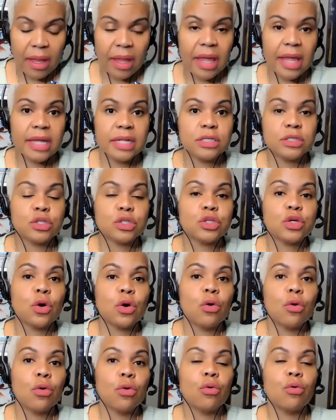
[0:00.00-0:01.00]
And mm-hmm.
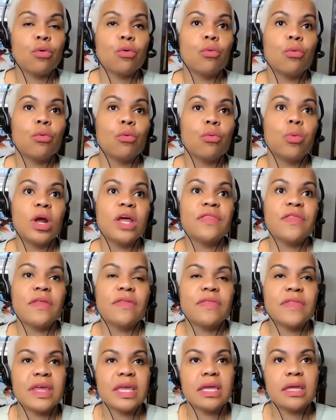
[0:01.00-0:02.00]
so with
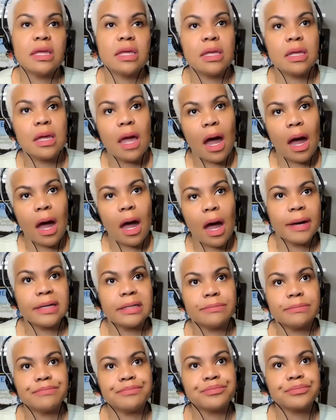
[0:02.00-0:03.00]
the
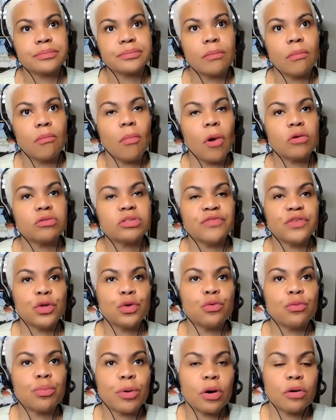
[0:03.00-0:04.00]
um, most
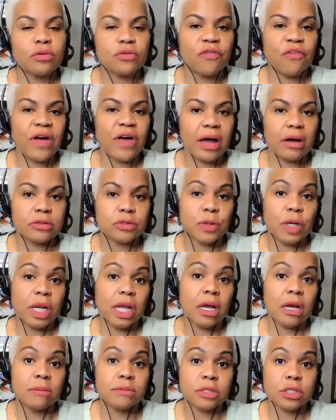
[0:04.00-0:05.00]
viewed profiles when it
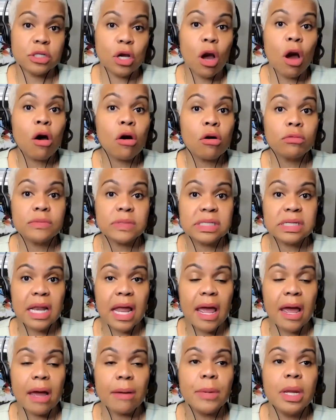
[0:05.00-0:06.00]
comes to
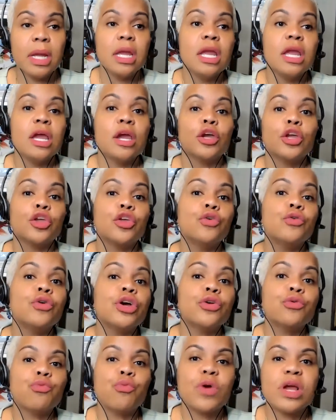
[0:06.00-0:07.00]
HomeSnap, you
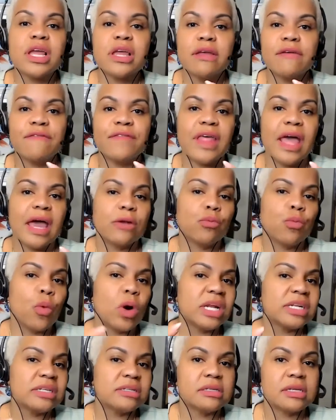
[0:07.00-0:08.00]
could weave that
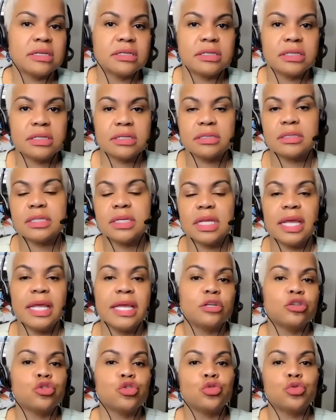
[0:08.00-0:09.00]
one sentence
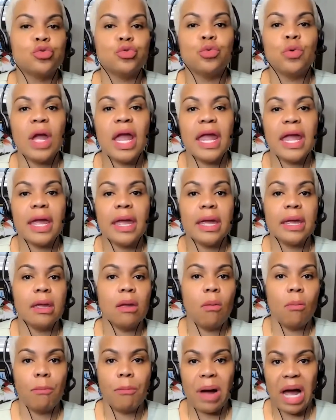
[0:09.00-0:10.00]
into a
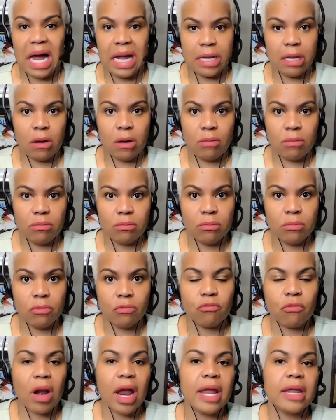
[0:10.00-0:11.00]
bio,
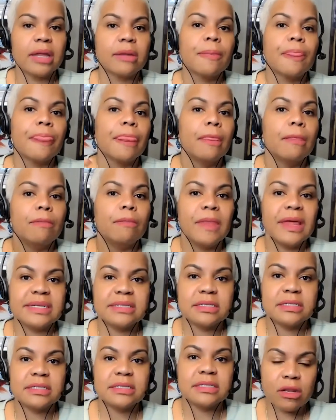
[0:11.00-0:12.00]
right? They
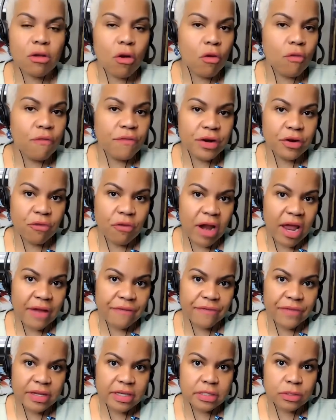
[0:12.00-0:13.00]
sent over
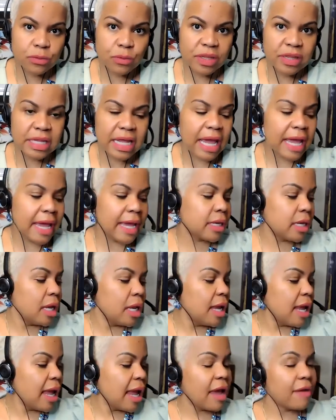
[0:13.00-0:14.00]
graphics with that.
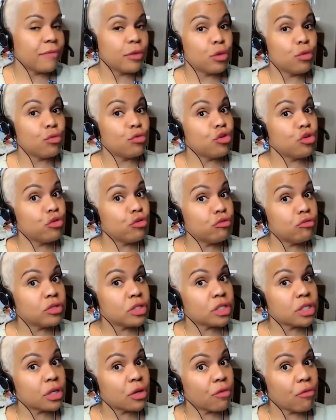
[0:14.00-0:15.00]
Have you mm-hmm. used
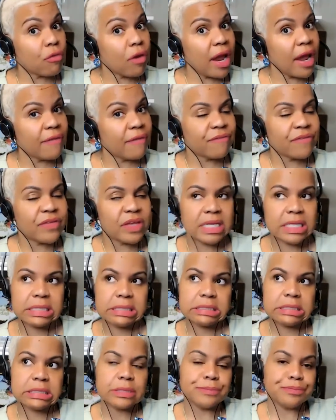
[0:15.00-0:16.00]
the
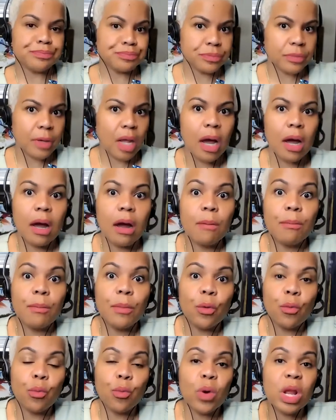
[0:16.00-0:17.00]
graphics? Um,
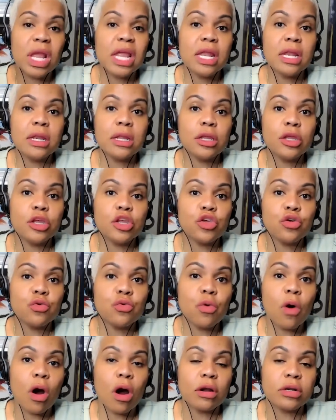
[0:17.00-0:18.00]
when
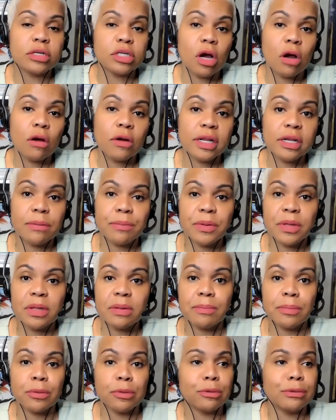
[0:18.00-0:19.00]
you are talking to
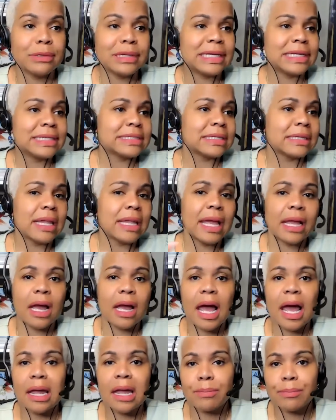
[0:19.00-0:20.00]
people, is it like a
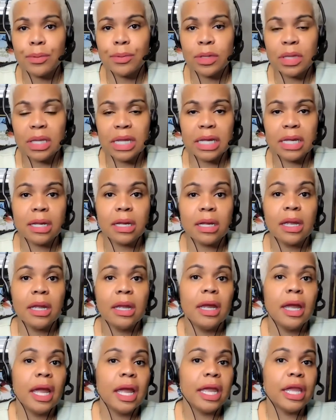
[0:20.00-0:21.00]
hyperlink
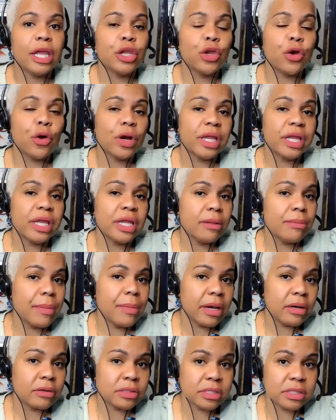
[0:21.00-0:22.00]
in your
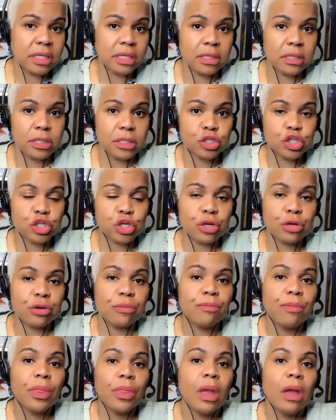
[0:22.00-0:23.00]
email signature?
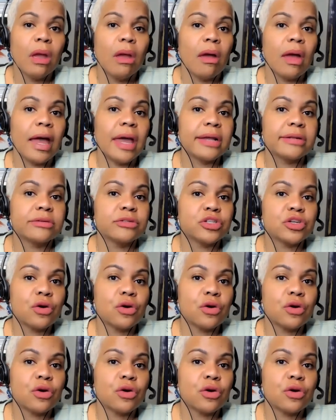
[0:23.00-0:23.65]
And mm-hmm.